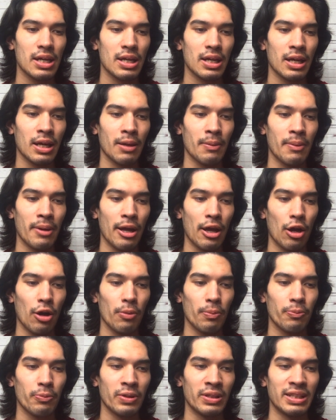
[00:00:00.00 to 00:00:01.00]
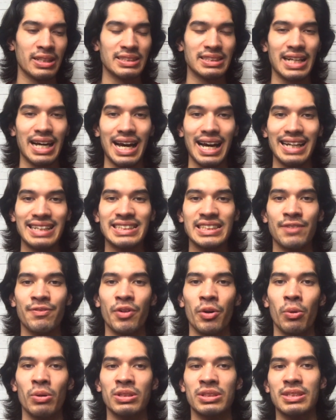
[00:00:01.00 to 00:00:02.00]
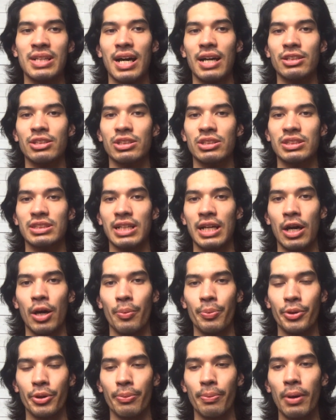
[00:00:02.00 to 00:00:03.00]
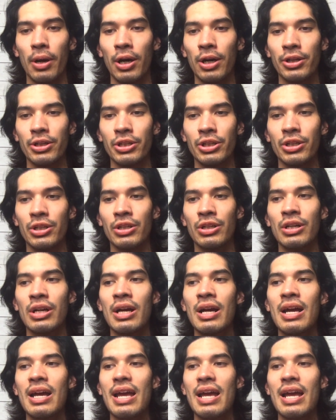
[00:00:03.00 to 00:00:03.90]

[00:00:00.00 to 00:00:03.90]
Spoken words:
help in this heist if it was not just to help their partner,